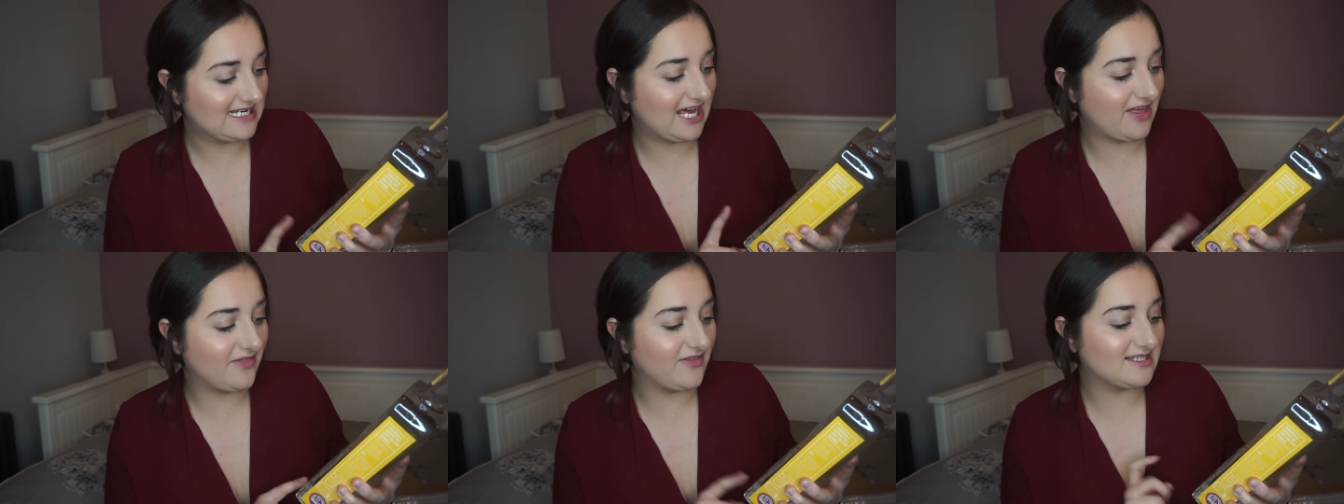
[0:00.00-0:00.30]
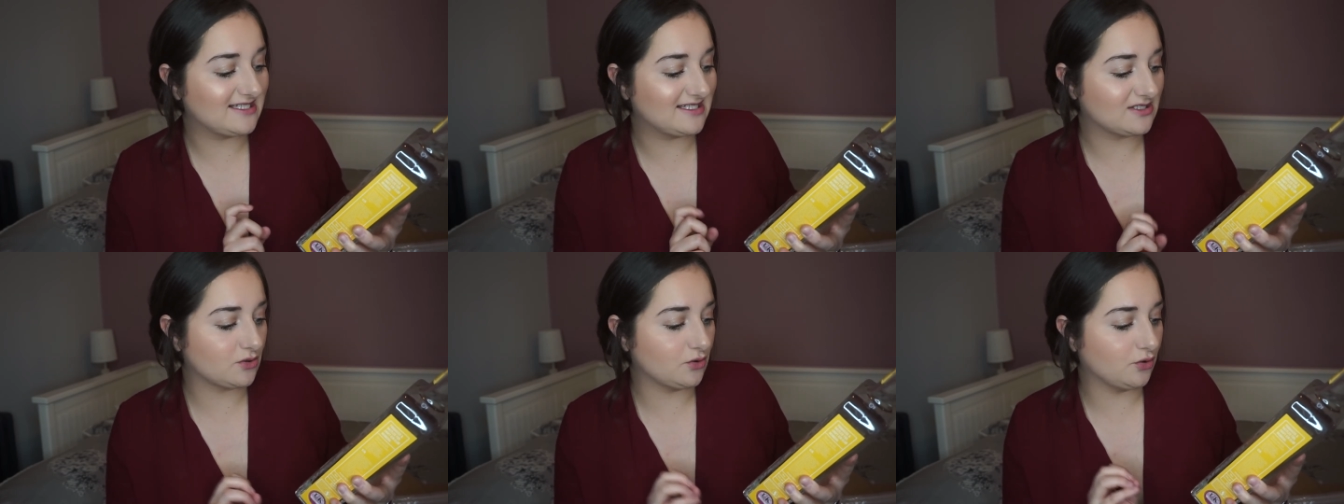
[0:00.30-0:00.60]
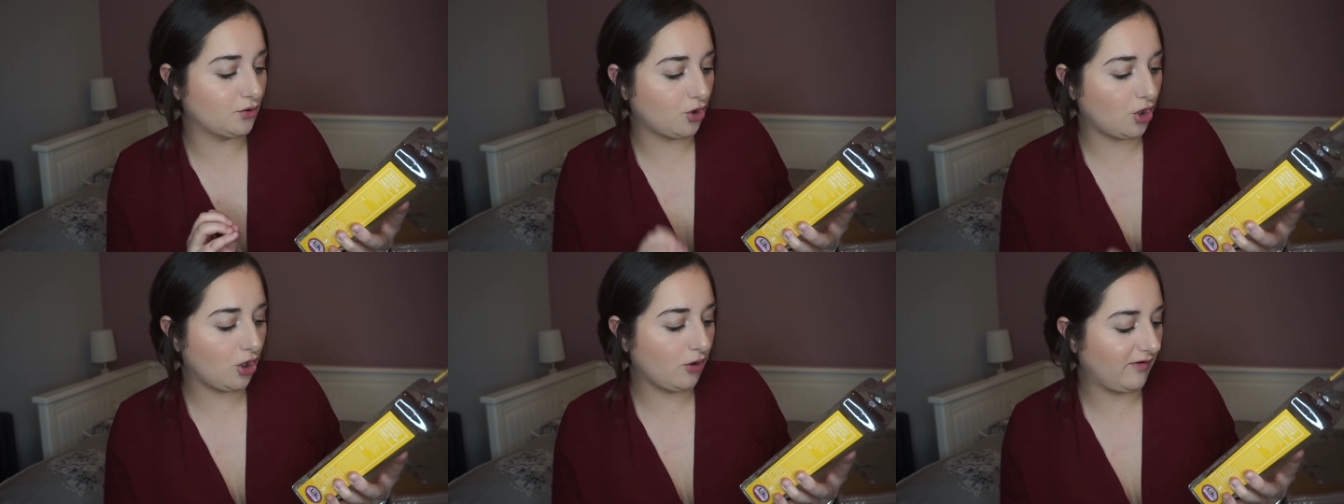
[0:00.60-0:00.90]
And this is
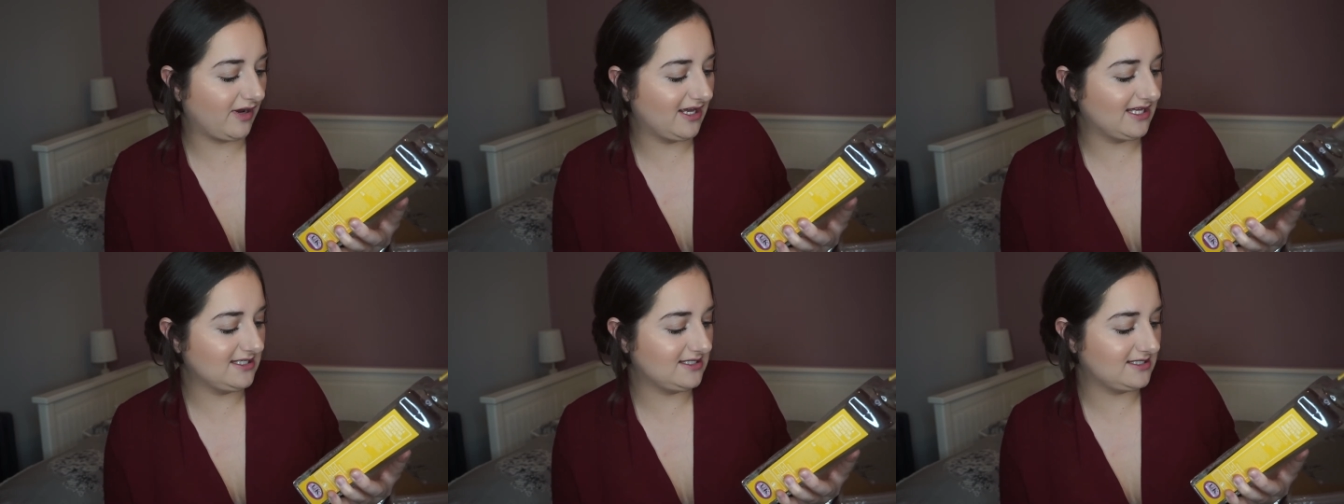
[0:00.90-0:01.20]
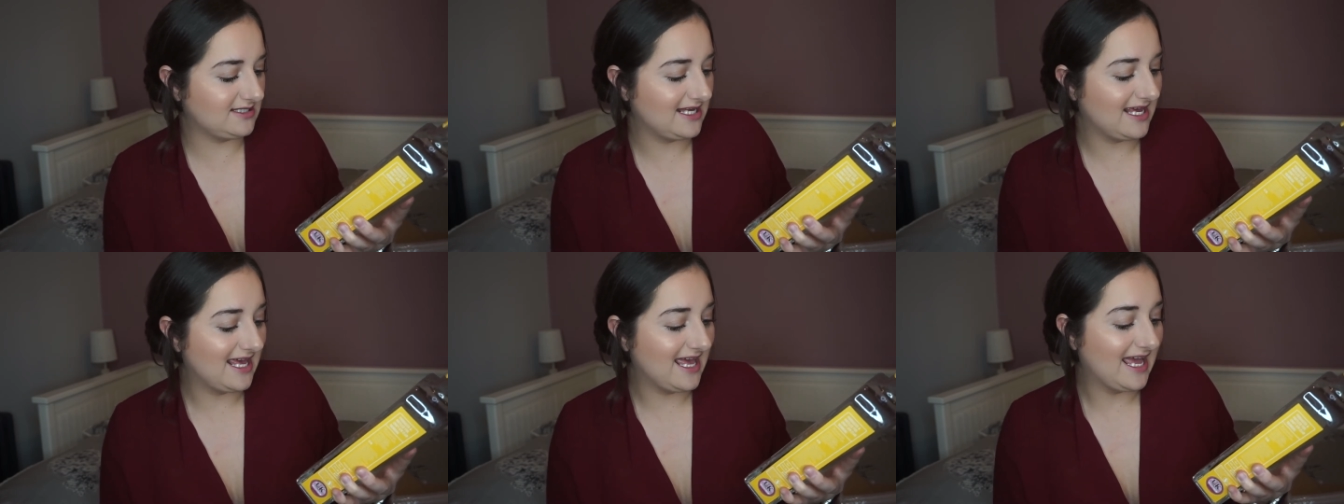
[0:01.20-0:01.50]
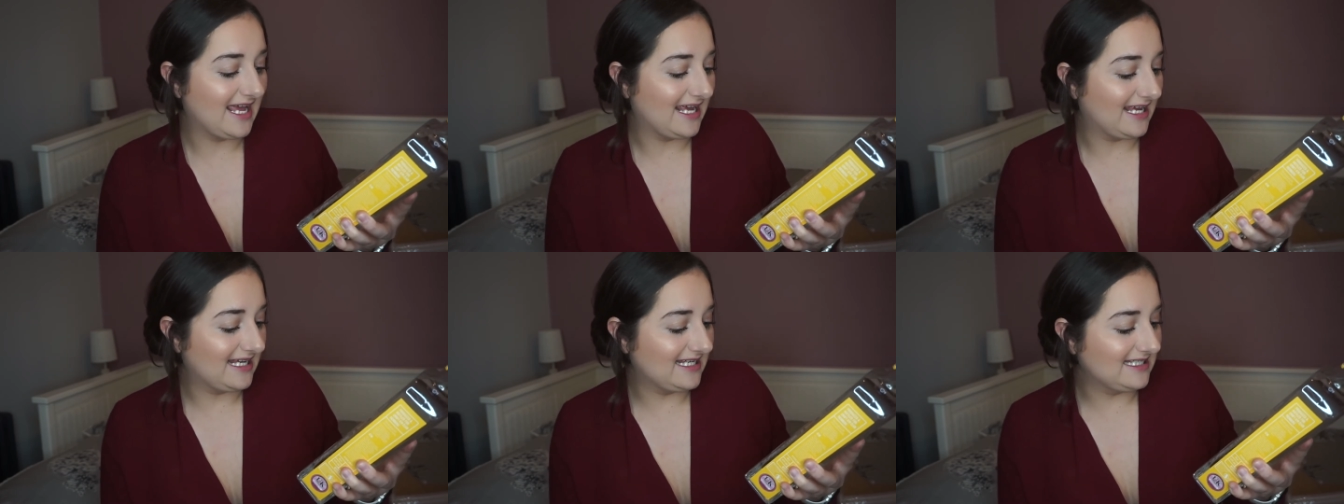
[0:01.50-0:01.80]
called Orient,
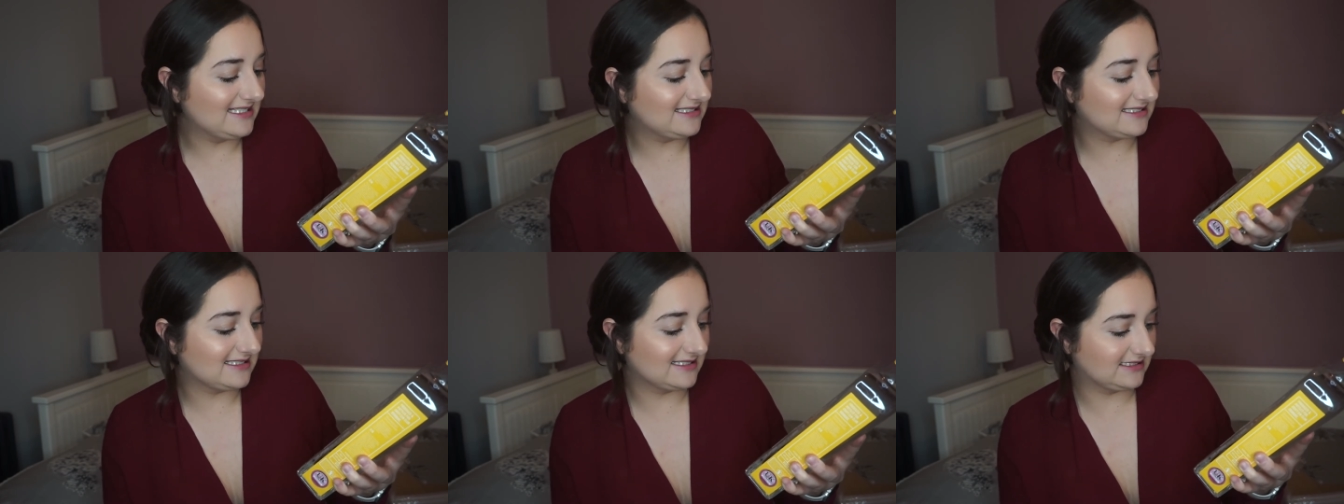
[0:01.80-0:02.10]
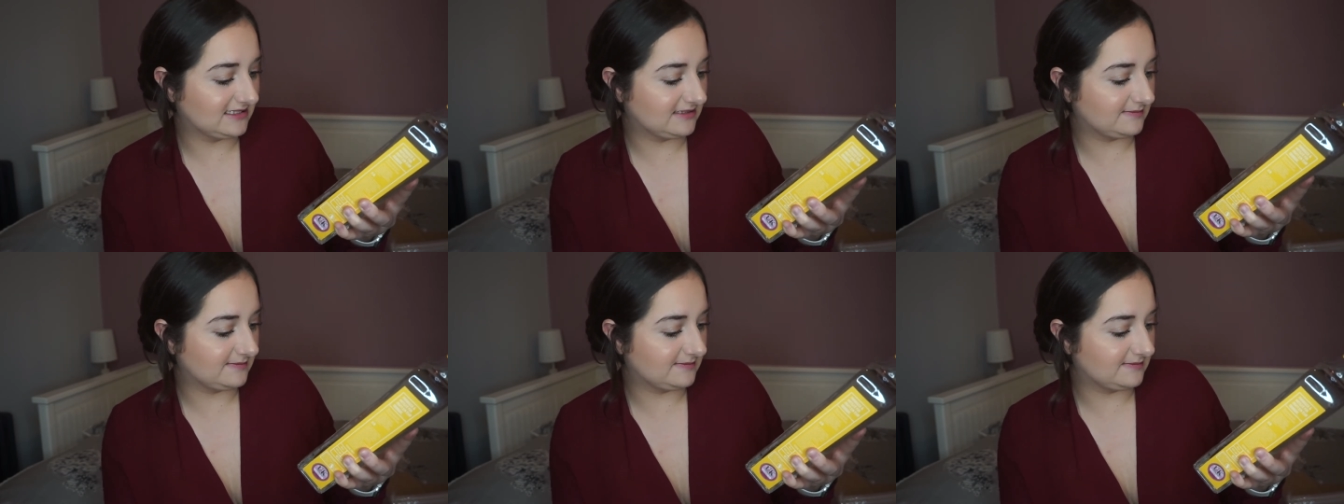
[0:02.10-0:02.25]
Eastern